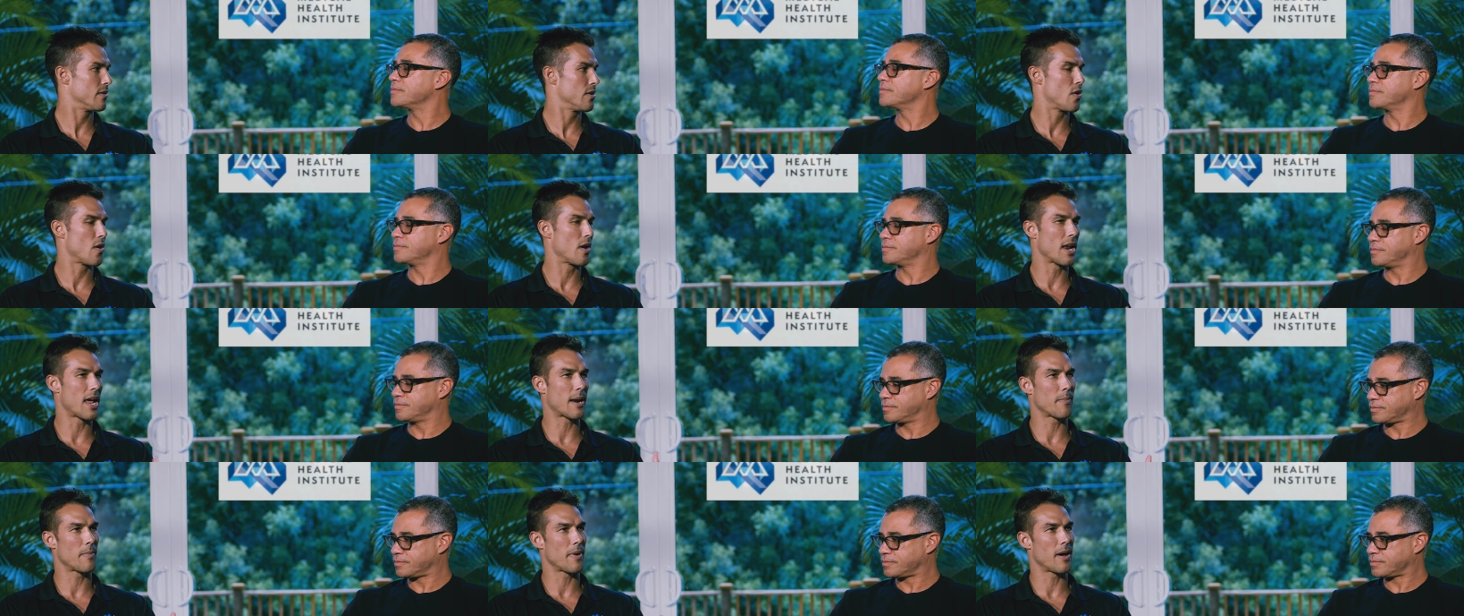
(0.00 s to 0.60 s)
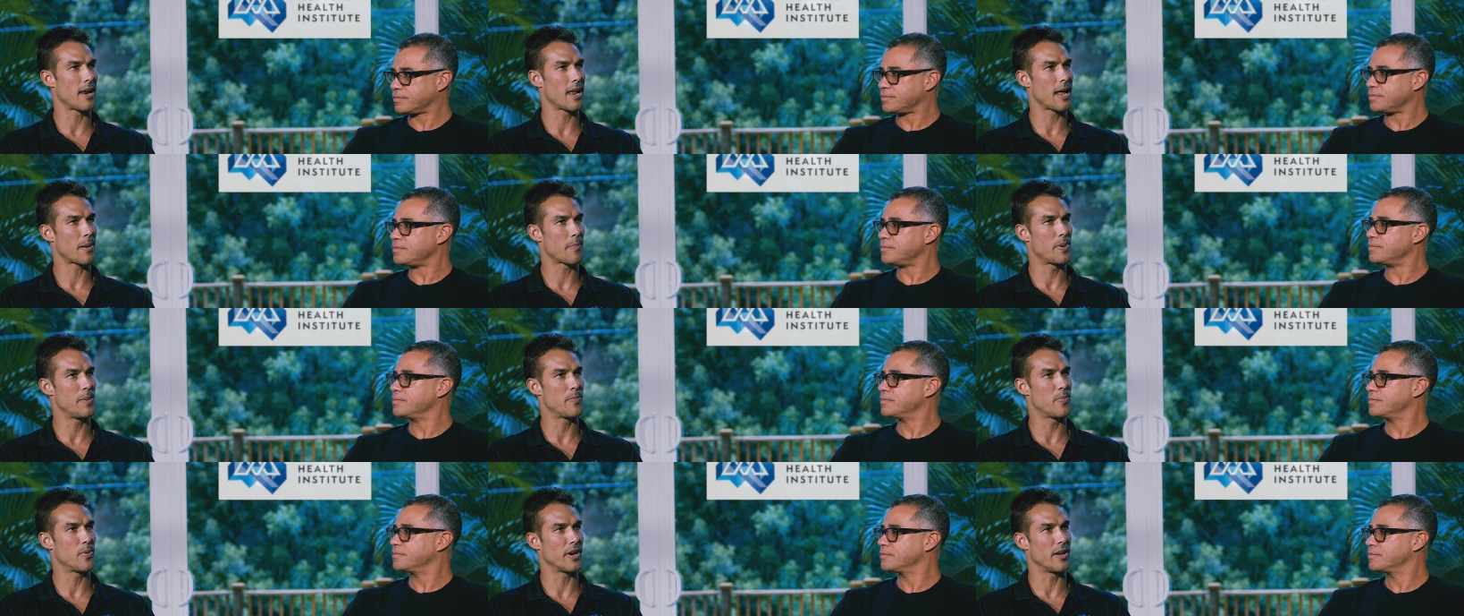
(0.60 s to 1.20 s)
Speaker 1: You know, a lot of a lot
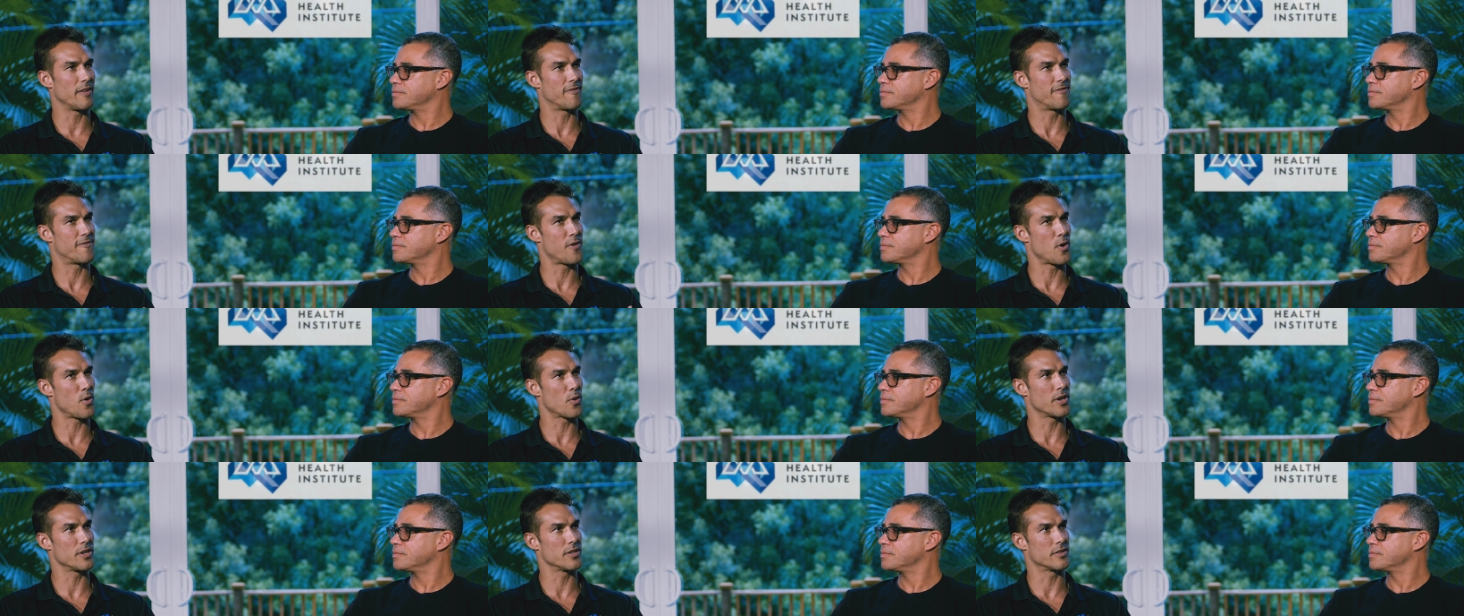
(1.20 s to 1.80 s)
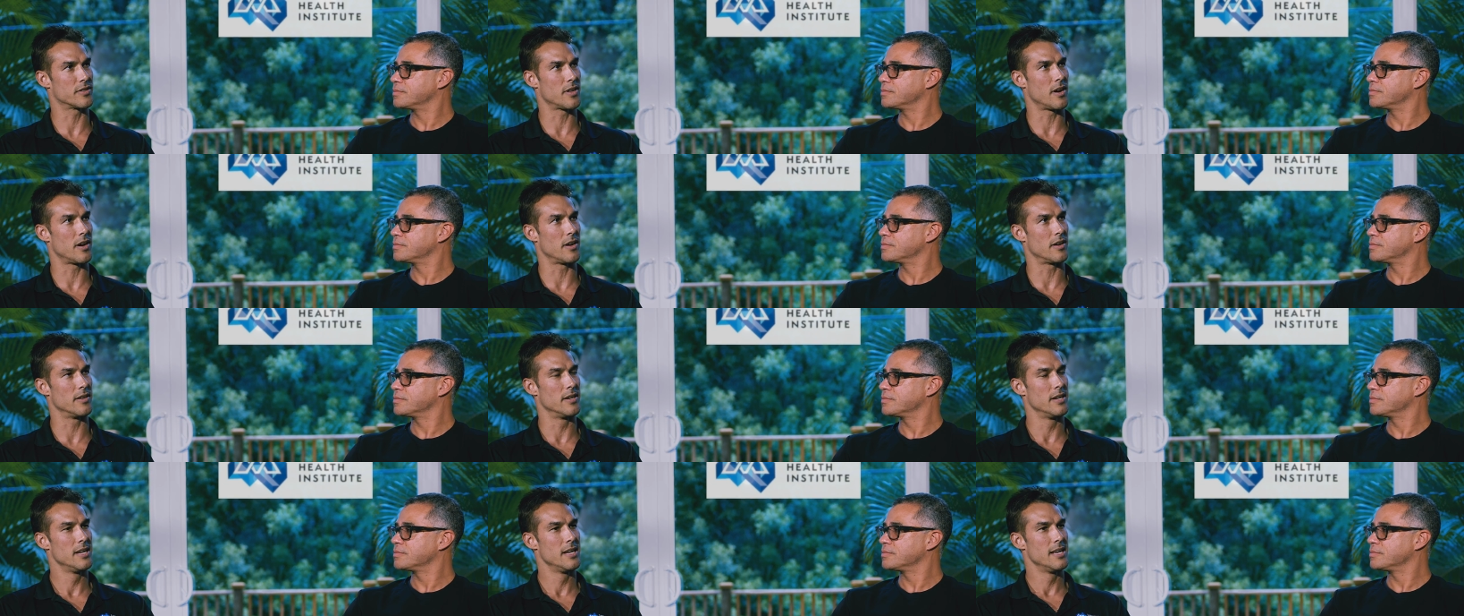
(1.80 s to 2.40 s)
of people get focused
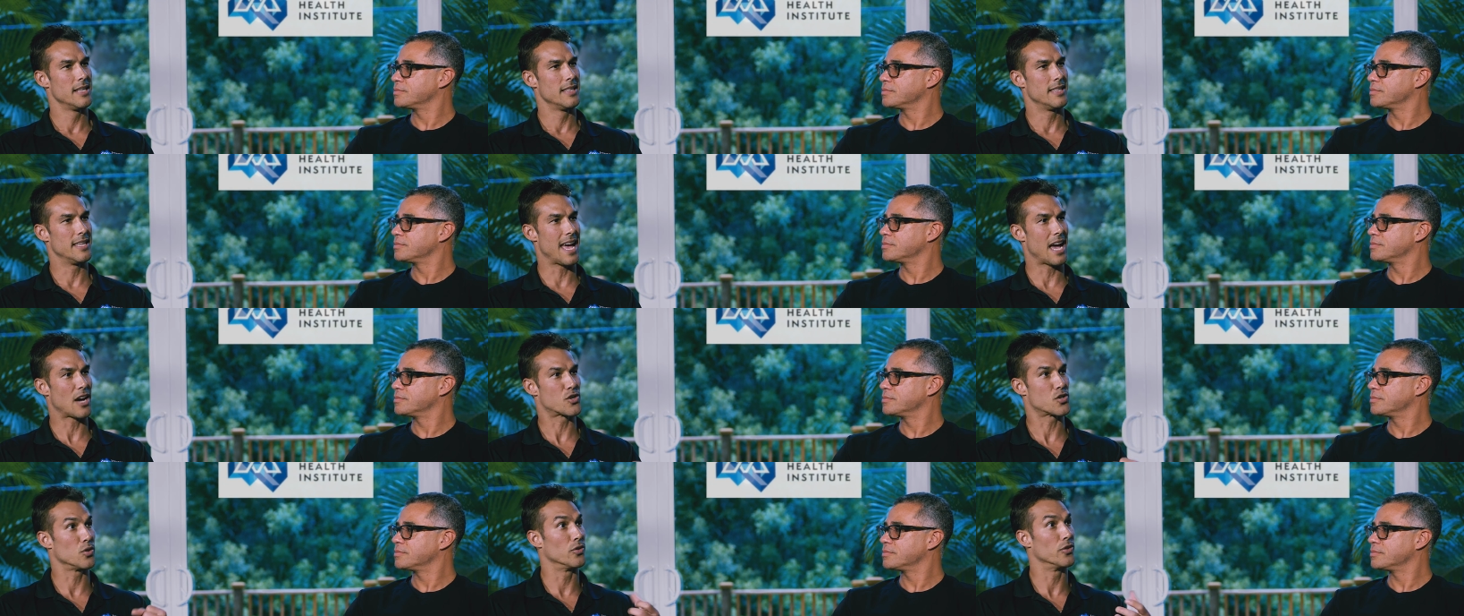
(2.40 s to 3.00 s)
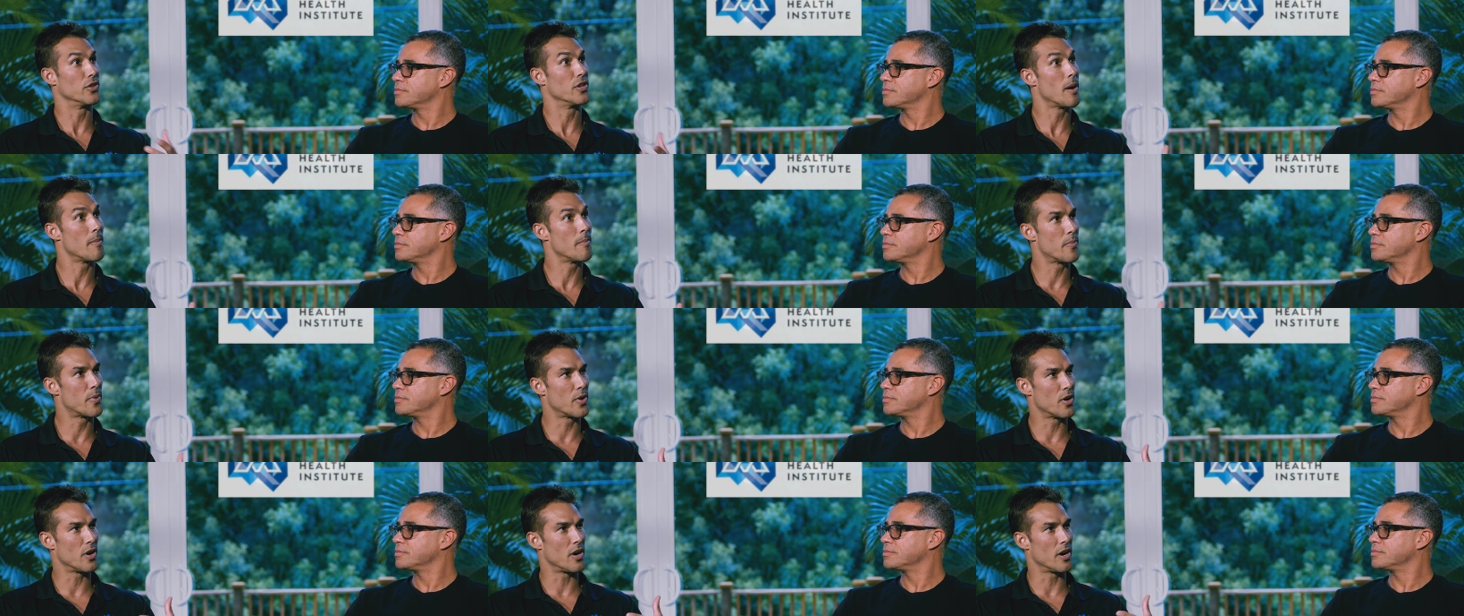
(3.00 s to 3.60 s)
on the actual
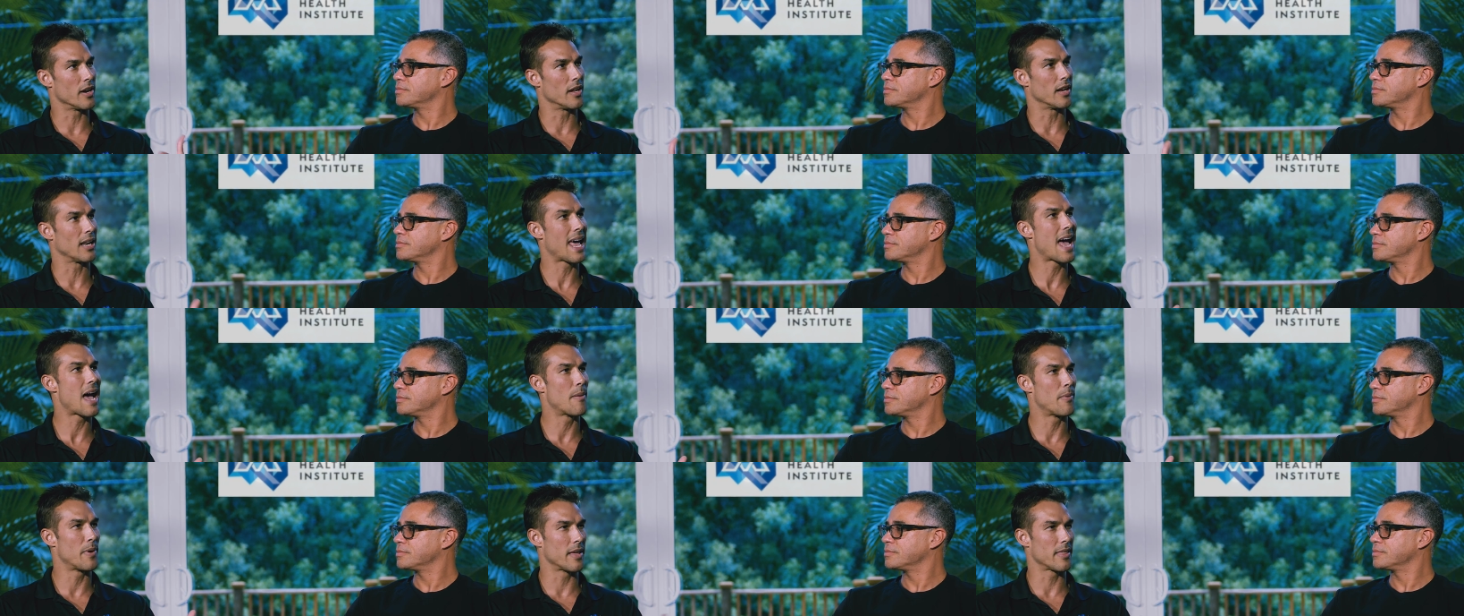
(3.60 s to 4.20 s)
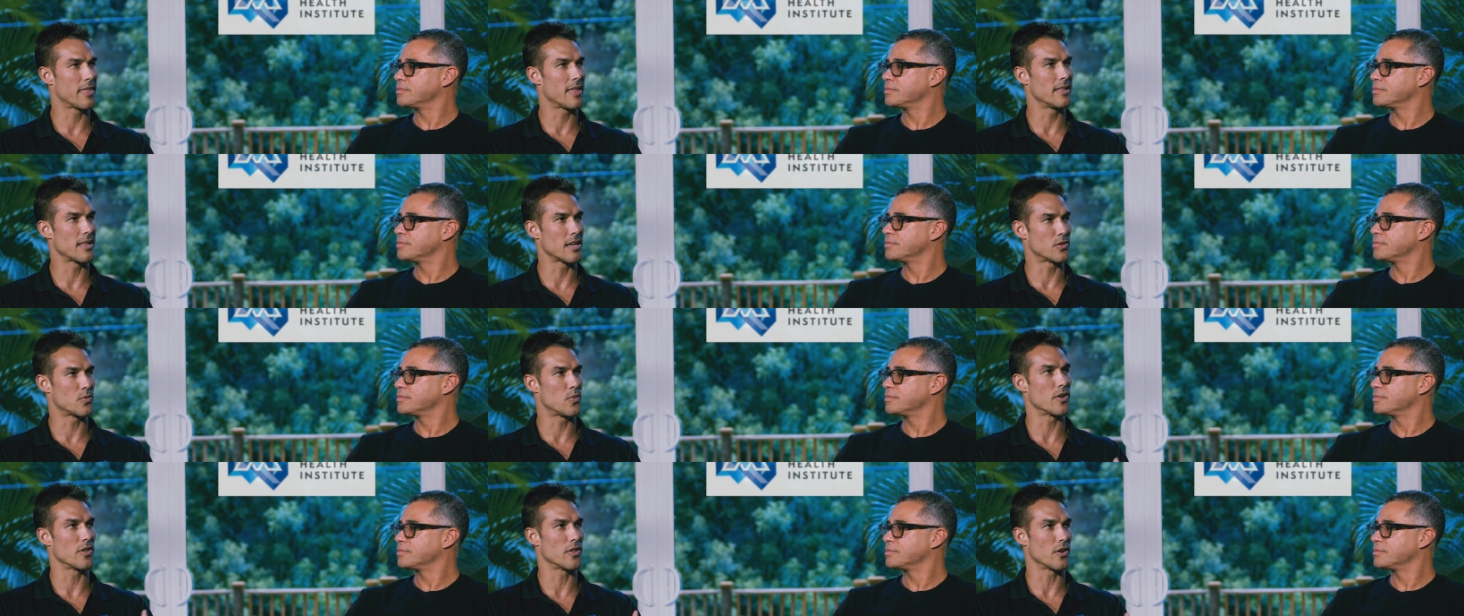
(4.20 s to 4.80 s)
number on a lab, and I think
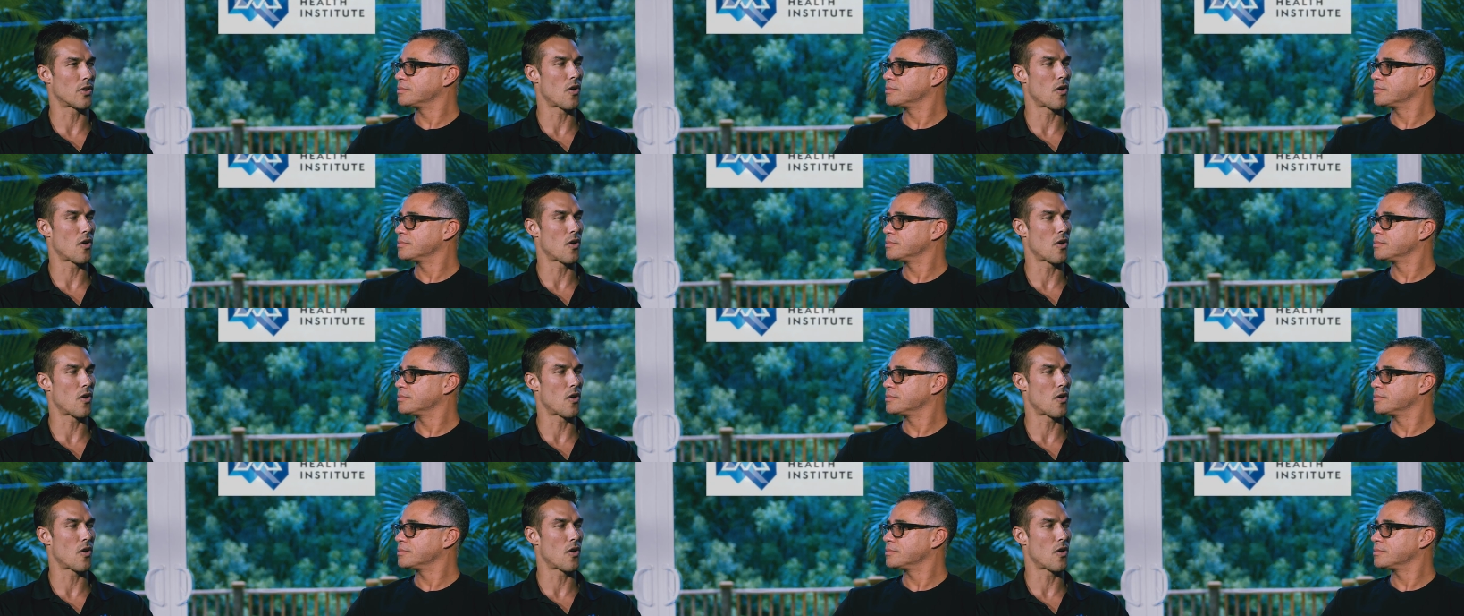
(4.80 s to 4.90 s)
that's one of the